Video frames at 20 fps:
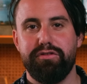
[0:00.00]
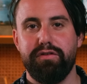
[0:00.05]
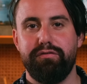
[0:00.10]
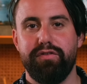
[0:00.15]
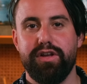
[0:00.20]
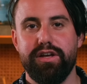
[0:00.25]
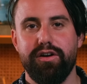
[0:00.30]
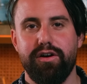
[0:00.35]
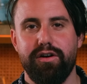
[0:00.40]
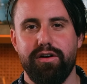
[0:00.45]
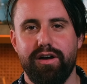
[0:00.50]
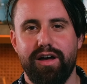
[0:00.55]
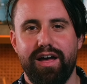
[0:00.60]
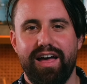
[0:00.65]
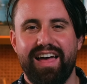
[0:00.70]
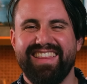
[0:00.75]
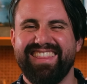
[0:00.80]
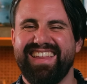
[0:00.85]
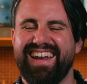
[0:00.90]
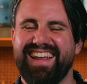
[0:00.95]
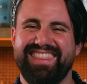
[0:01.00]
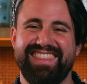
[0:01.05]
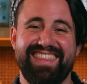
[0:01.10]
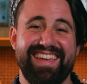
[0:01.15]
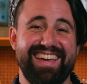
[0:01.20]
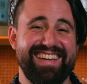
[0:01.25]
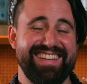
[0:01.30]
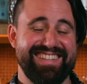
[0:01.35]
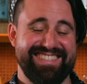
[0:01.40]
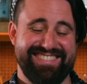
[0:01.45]
video that I
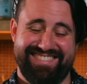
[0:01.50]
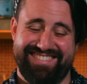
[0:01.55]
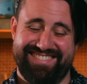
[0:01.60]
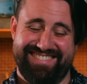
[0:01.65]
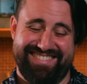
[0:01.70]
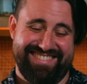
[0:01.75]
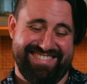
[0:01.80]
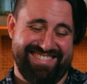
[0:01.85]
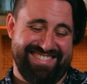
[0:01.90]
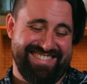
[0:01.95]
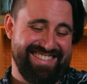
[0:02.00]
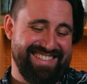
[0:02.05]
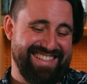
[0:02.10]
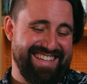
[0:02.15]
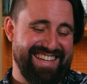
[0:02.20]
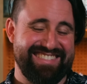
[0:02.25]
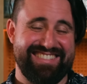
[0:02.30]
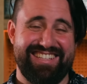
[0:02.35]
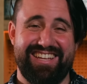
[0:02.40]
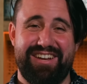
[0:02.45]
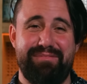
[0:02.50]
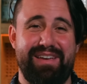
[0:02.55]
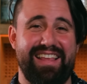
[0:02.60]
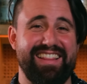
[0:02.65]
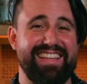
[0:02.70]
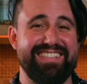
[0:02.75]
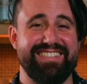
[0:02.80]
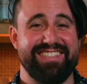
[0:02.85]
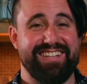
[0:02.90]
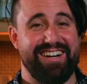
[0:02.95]
think is gonna make
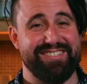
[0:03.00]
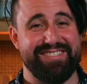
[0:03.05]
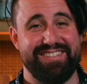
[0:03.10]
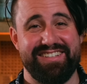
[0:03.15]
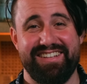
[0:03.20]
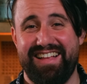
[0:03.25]
this cocktail